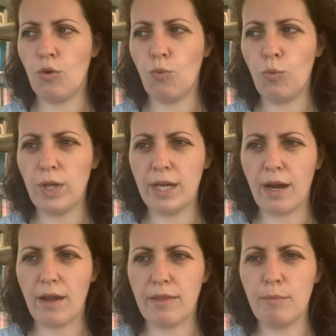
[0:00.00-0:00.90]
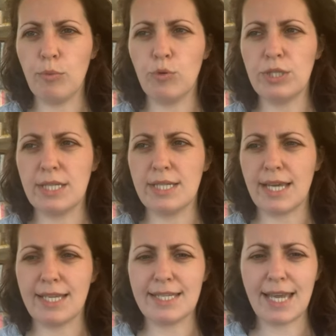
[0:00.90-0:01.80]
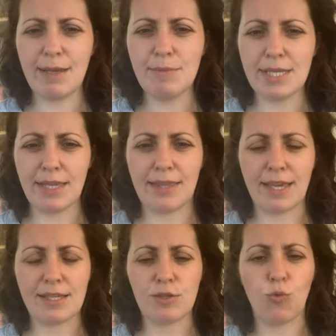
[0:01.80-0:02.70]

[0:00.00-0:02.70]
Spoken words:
we are the importance at times like this,